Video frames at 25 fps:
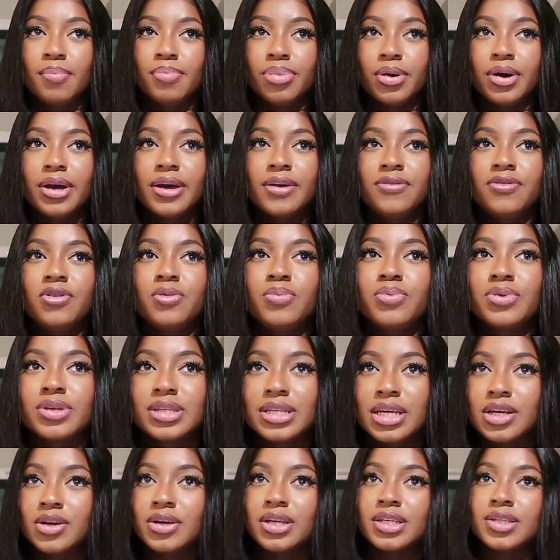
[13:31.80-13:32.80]
But if you
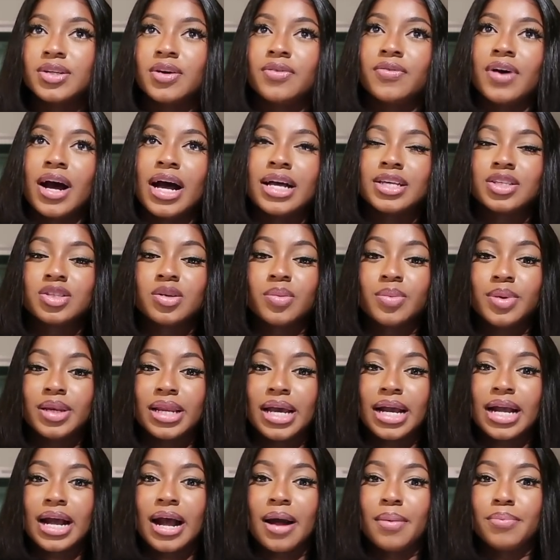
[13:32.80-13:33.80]
present yourself as someone
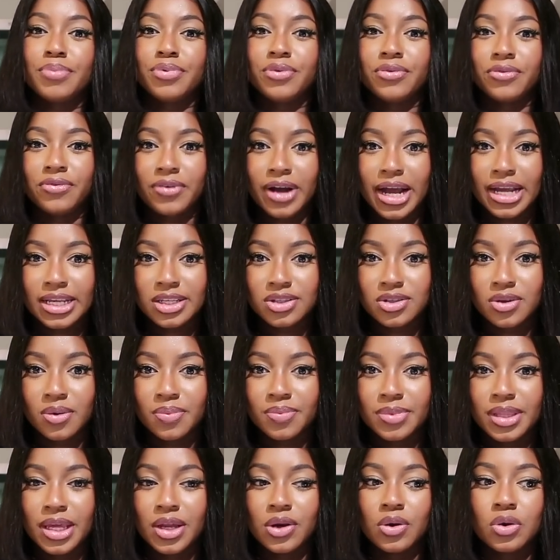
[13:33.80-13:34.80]
that can provide
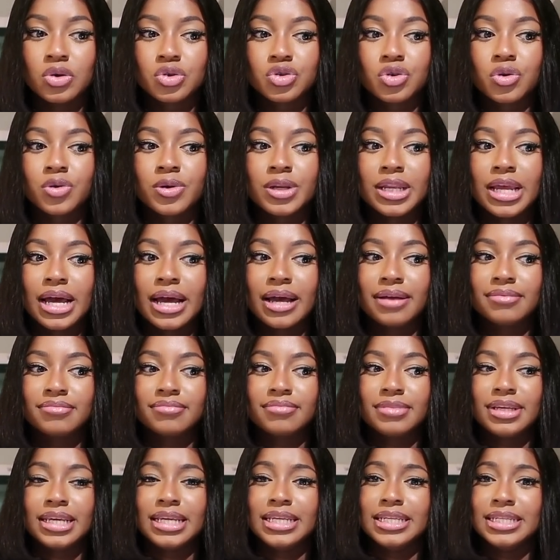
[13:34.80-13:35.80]
something, or someone that
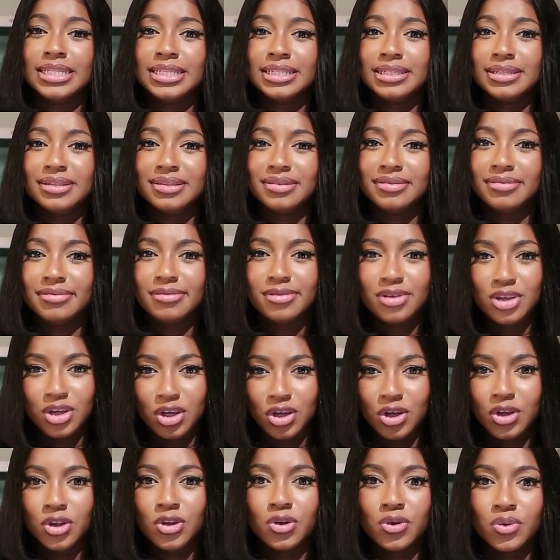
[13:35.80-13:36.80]
is,
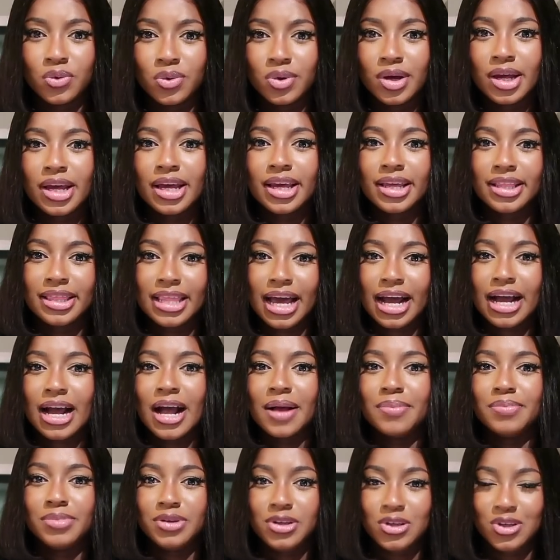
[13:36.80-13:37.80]
you know, that
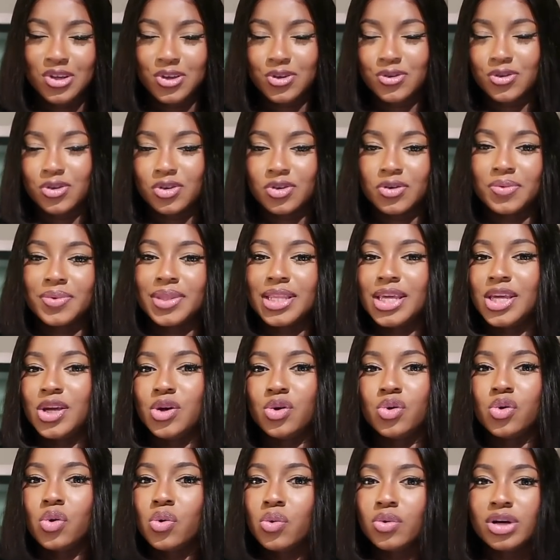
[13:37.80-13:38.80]
can be used for something,
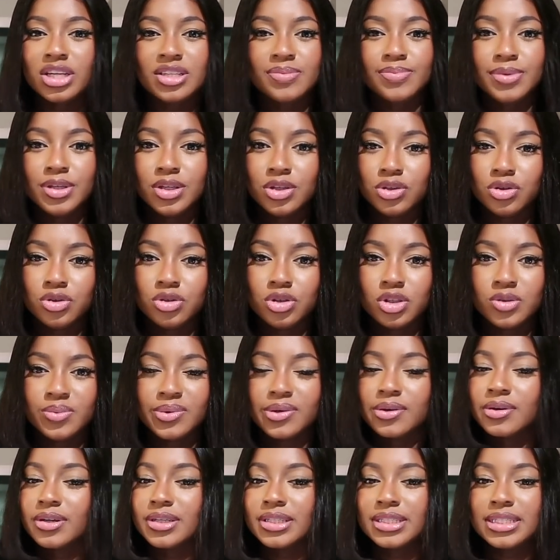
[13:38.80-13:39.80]
you always be used,
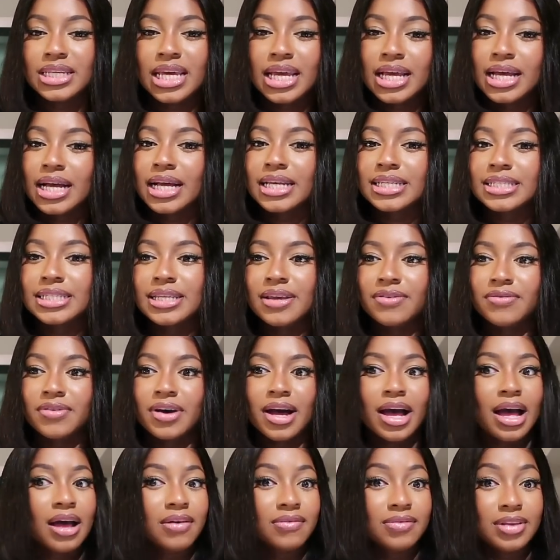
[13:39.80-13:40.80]
because takers never
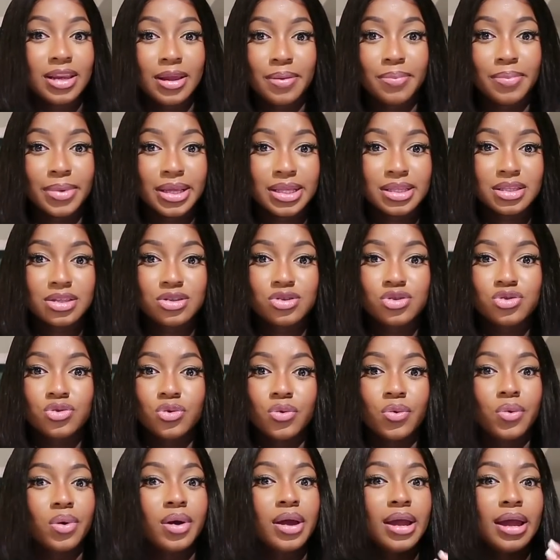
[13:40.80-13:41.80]
have limits.
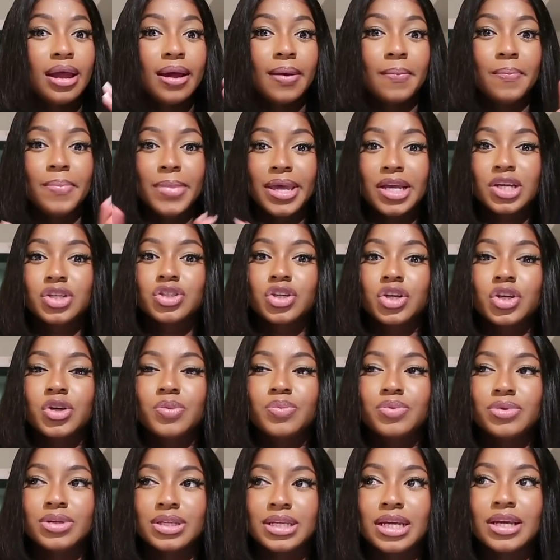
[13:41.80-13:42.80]
So make sure
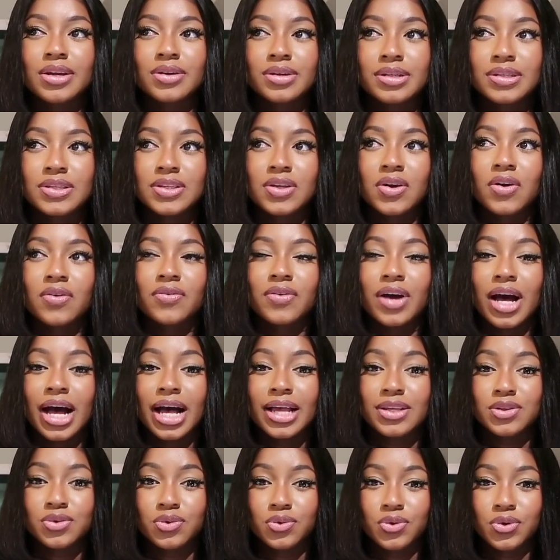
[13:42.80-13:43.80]
you present yourself
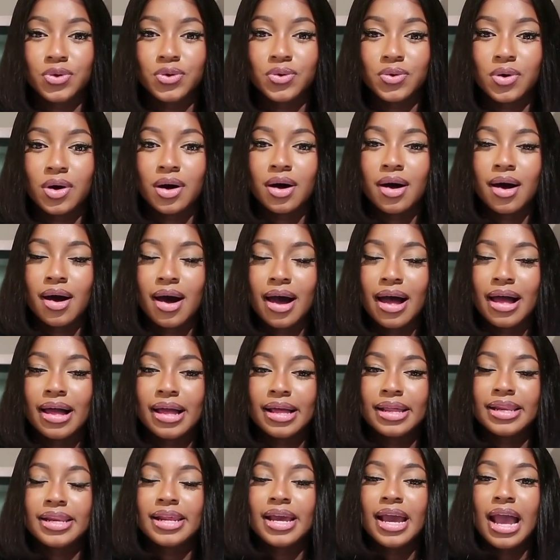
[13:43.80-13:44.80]
as who you are
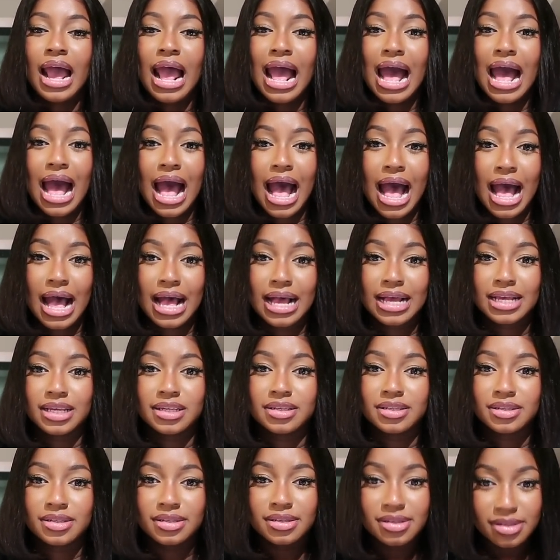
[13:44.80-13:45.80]
and
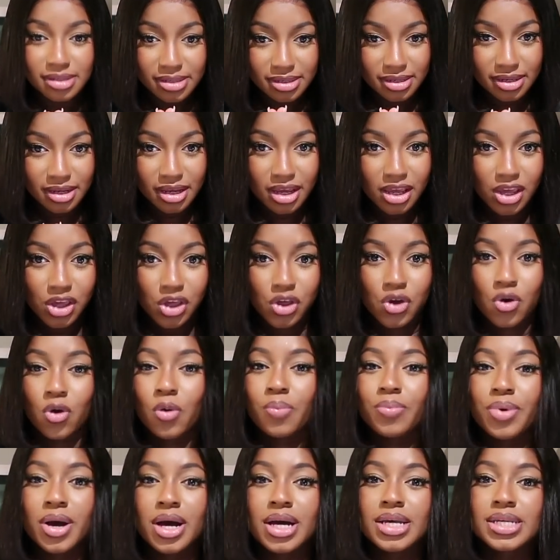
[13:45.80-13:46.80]
as
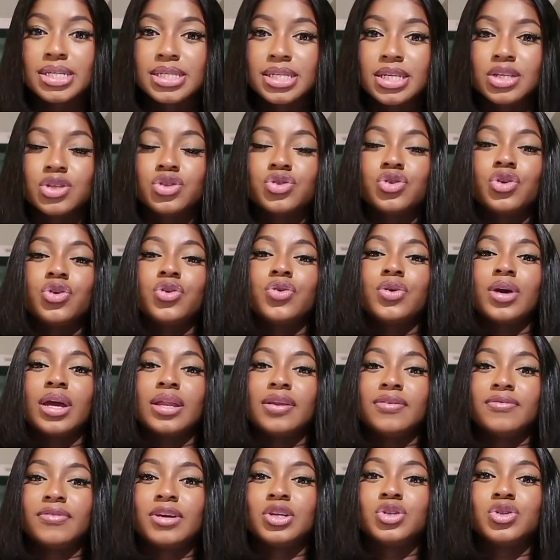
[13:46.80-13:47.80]
your person, so you
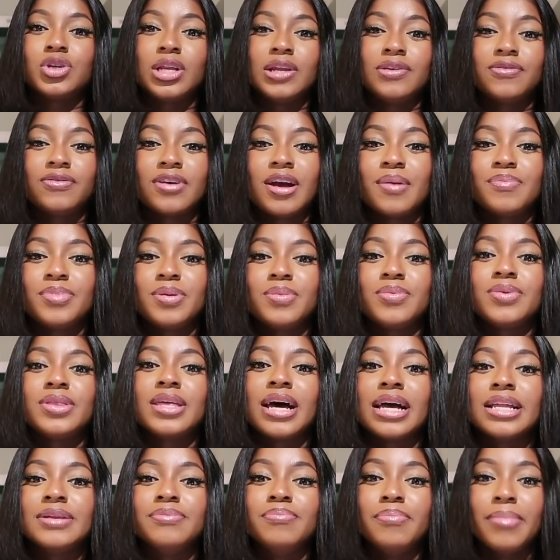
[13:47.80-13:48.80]
can eventually find people
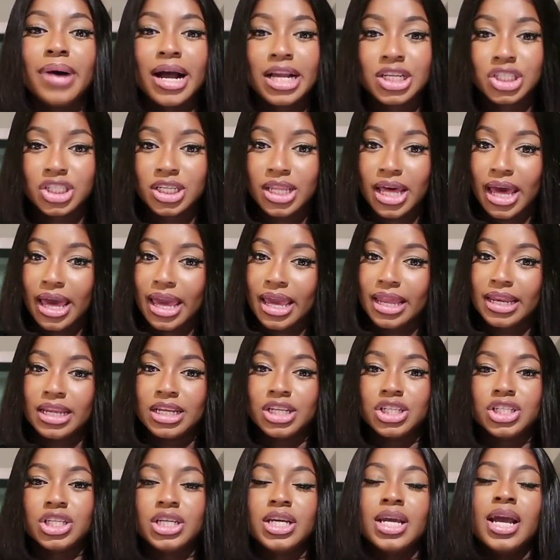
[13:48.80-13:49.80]
that match that
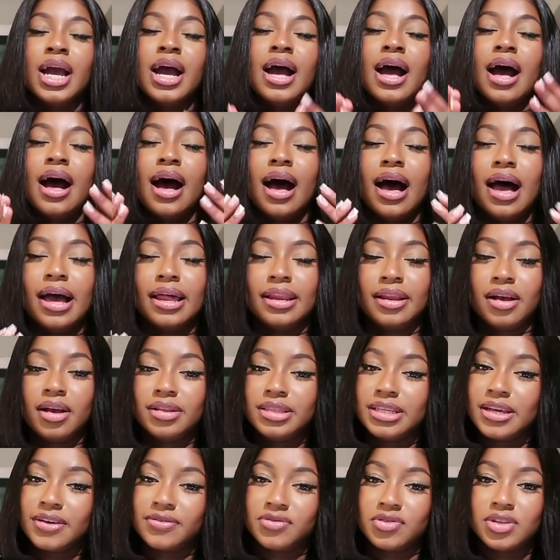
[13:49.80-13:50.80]
energy
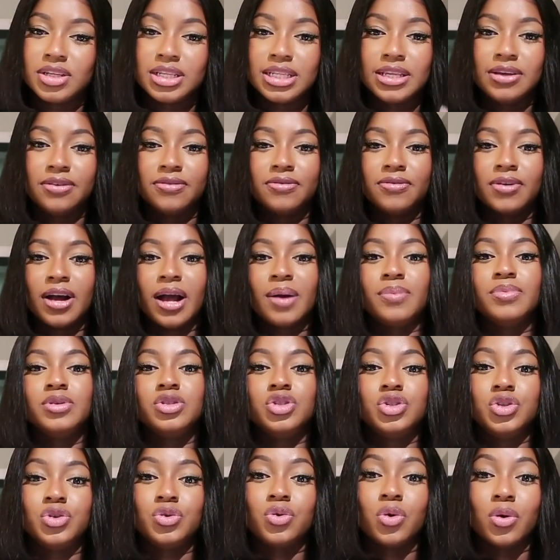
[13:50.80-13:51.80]
and definitely vibe
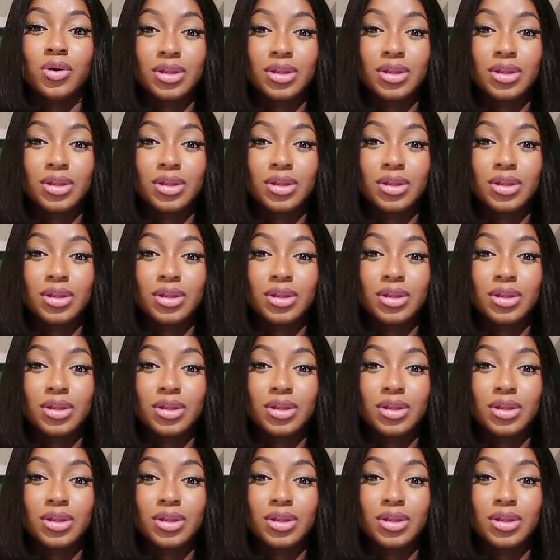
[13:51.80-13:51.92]
with you